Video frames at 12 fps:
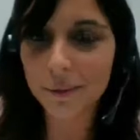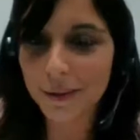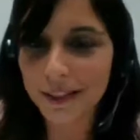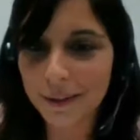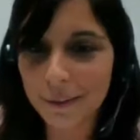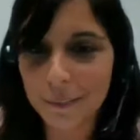
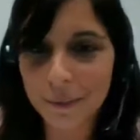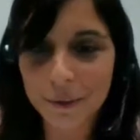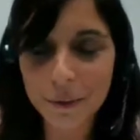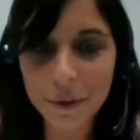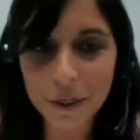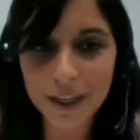Welcome
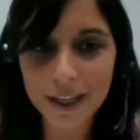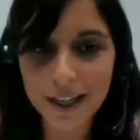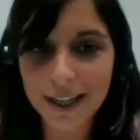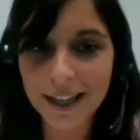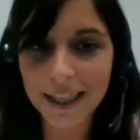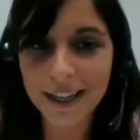both,
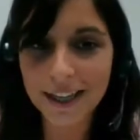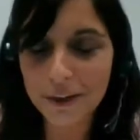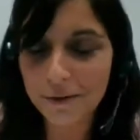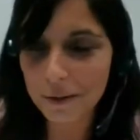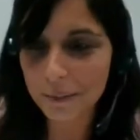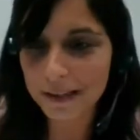and thank
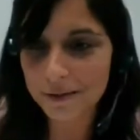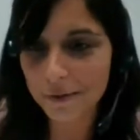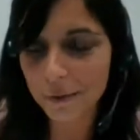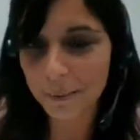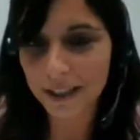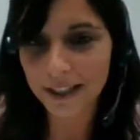you very much
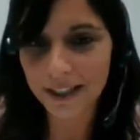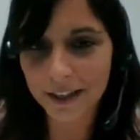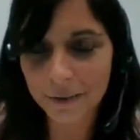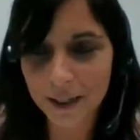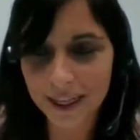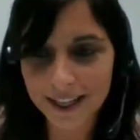for being here with